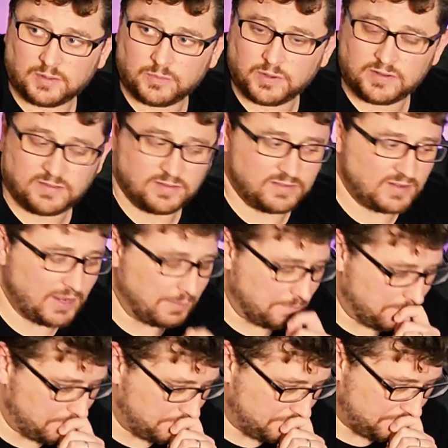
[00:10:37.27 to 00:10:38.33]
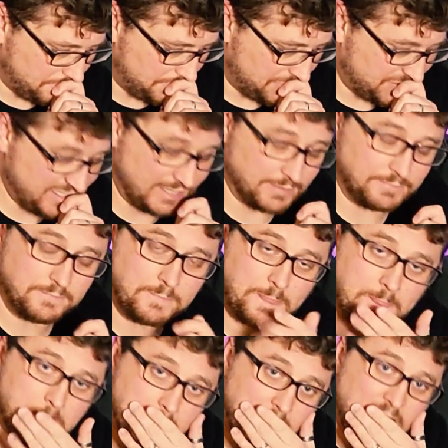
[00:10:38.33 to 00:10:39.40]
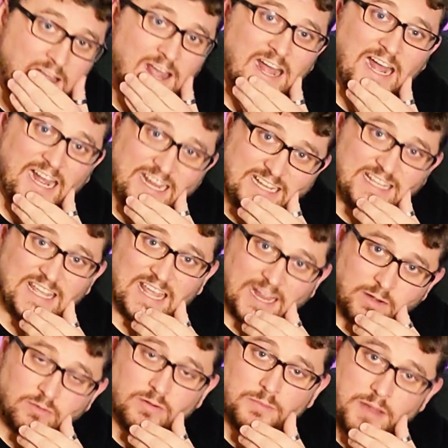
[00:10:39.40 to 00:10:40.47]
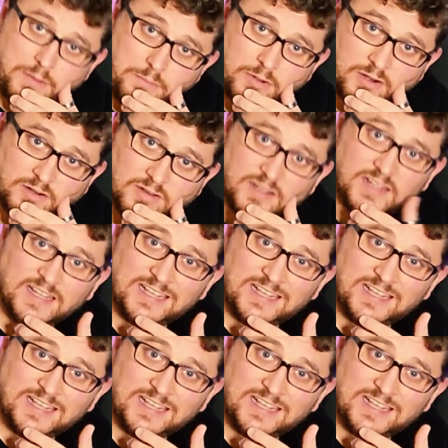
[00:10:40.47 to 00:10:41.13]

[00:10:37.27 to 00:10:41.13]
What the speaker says: what is his name? Shit. I can't remember.